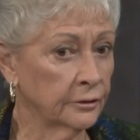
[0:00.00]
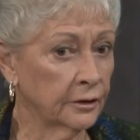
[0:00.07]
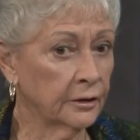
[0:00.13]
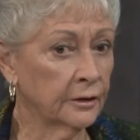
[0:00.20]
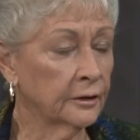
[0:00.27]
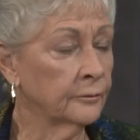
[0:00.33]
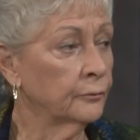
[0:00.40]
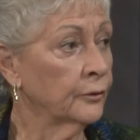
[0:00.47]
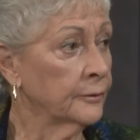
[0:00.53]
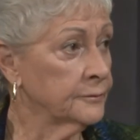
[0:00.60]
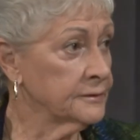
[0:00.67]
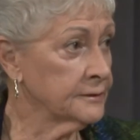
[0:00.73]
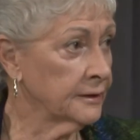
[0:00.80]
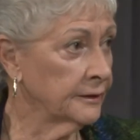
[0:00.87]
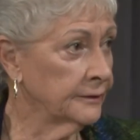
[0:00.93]
Club
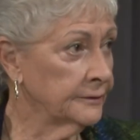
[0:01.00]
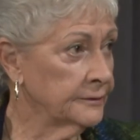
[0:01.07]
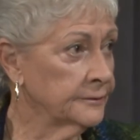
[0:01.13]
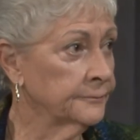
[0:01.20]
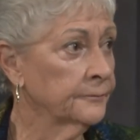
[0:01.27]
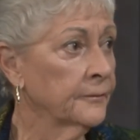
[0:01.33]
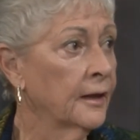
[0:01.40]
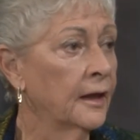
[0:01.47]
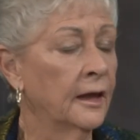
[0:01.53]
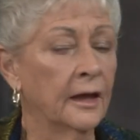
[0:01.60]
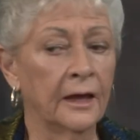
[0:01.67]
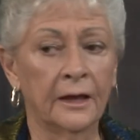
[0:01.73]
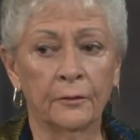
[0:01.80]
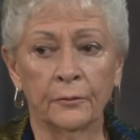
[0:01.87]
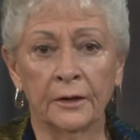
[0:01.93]
website,
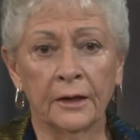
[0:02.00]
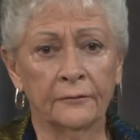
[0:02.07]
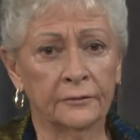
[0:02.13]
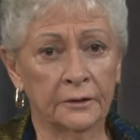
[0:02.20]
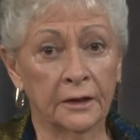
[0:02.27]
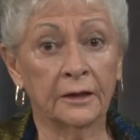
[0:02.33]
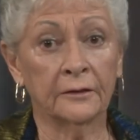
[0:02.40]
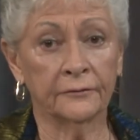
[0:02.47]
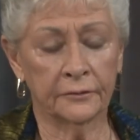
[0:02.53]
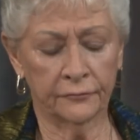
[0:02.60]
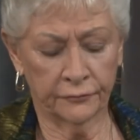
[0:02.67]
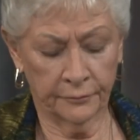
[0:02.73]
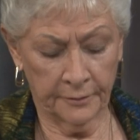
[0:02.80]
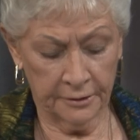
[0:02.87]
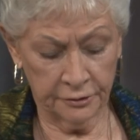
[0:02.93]
and we have a lot of
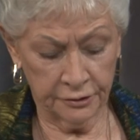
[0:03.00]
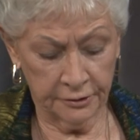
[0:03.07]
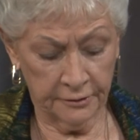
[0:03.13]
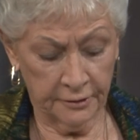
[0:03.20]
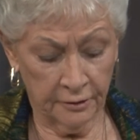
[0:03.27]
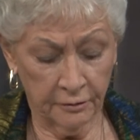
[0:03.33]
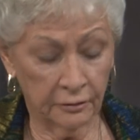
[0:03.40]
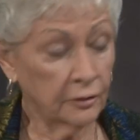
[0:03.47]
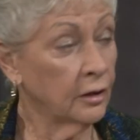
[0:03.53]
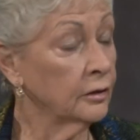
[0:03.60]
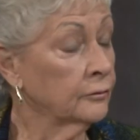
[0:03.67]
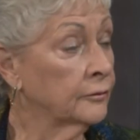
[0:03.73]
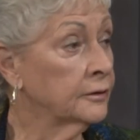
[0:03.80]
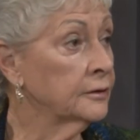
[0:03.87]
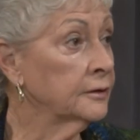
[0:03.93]
information there, along
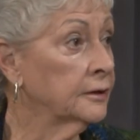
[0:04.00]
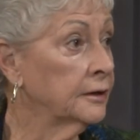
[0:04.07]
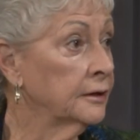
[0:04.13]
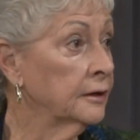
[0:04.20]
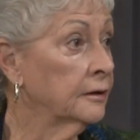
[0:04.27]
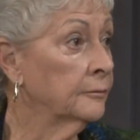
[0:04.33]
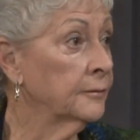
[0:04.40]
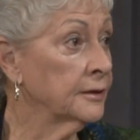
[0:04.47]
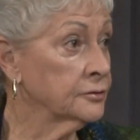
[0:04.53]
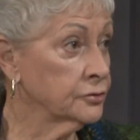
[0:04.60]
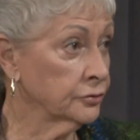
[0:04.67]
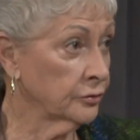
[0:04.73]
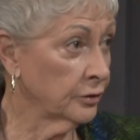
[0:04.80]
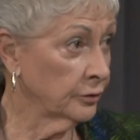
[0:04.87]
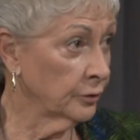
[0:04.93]
with the Master
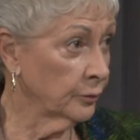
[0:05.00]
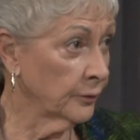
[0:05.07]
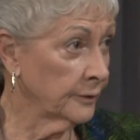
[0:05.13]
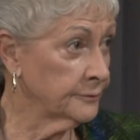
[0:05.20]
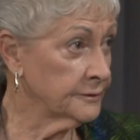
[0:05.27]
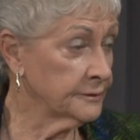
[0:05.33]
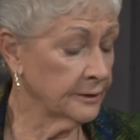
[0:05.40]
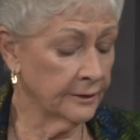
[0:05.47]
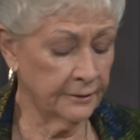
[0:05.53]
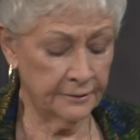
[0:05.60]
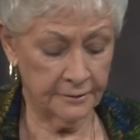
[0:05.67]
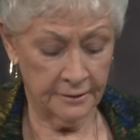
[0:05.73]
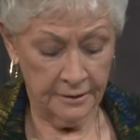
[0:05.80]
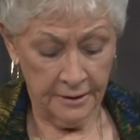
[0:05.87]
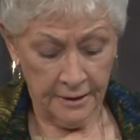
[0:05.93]
Gardener website.
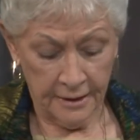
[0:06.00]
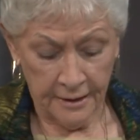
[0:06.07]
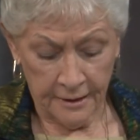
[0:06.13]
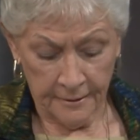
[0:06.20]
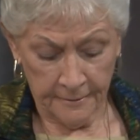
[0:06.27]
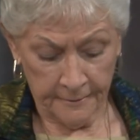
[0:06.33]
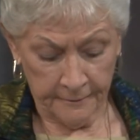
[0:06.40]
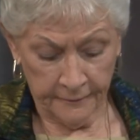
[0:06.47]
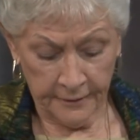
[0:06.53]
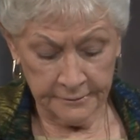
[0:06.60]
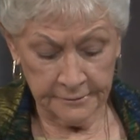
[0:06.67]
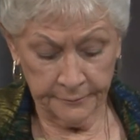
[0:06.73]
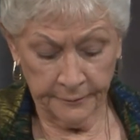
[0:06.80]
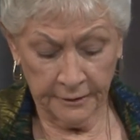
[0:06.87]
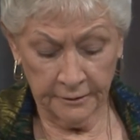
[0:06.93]
That's
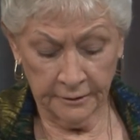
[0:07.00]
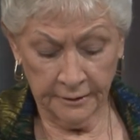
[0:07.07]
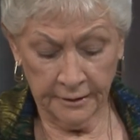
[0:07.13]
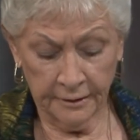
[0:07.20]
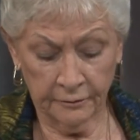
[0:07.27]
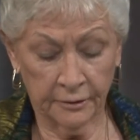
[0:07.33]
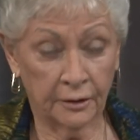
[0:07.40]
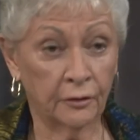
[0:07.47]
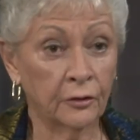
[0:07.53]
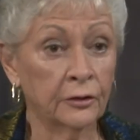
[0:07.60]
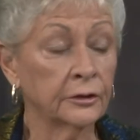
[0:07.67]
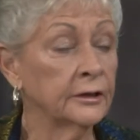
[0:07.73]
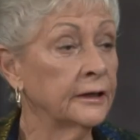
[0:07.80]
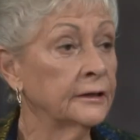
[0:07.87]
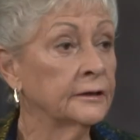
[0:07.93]

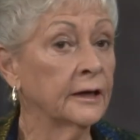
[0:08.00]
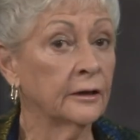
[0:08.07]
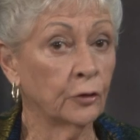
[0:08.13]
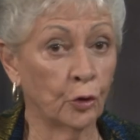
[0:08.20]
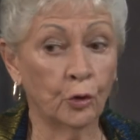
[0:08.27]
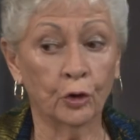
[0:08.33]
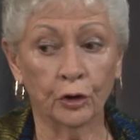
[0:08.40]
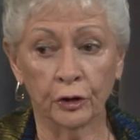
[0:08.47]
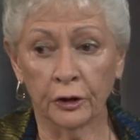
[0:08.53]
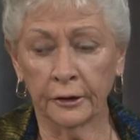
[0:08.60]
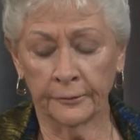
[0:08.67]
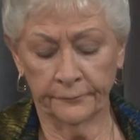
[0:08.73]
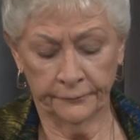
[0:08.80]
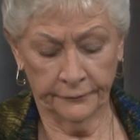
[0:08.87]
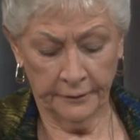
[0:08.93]
bentoncountygardening.org,
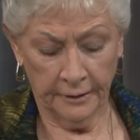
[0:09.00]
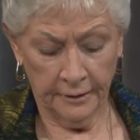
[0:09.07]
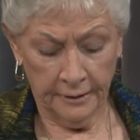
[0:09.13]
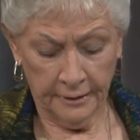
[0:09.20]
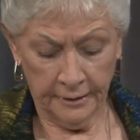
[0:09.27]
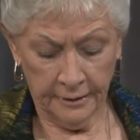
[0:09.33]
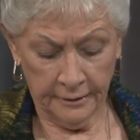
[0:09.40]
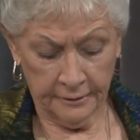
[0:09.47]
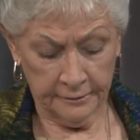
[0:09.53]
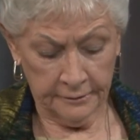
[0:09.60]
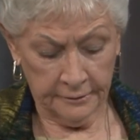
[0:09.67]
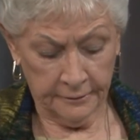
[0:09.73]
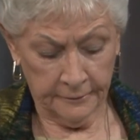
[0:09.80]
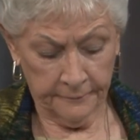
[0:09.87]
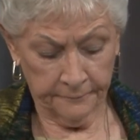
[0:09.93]

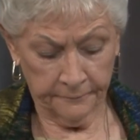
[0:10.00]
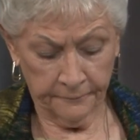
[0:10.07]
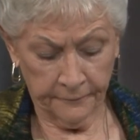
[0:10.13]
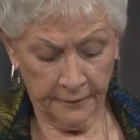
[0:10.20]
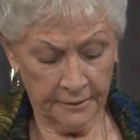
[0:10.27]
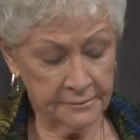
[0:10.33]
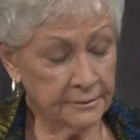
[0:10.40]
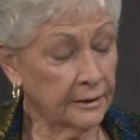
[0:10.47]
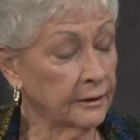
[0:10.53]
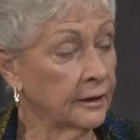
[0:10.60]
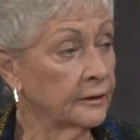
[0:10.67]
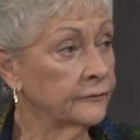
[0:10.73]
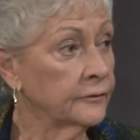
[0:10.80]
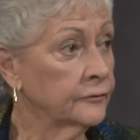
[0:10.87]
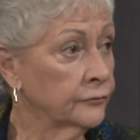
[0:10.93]
and it's got a lot
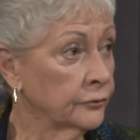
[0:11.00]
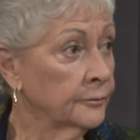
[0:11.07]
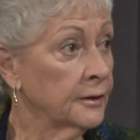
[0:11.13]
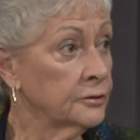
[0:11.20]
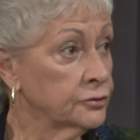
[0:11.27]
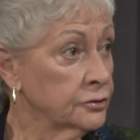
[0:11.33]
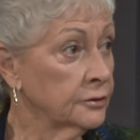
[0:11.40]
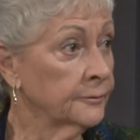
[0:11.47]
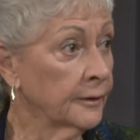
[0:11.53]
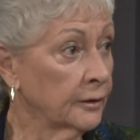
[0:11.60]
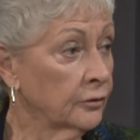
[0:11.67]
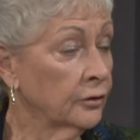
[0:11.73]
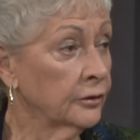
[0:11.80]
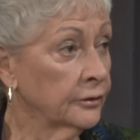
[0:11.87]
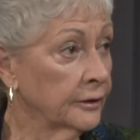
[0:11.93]
of information about
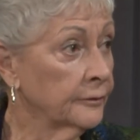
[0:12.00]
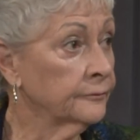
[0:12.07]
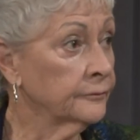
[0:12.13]
gardening.